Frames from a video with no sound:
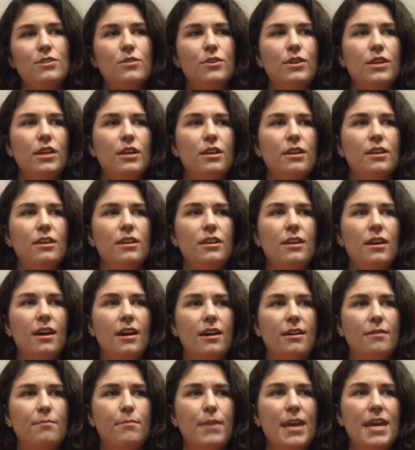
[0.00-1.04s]
You could
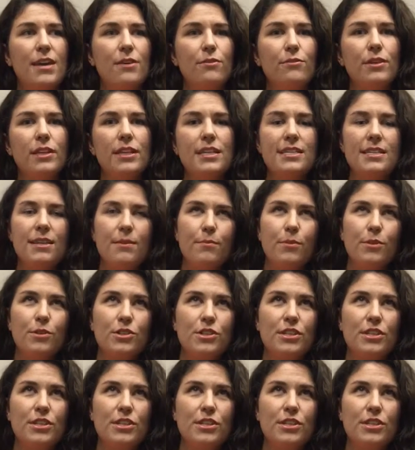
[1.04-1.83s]
make it really simple.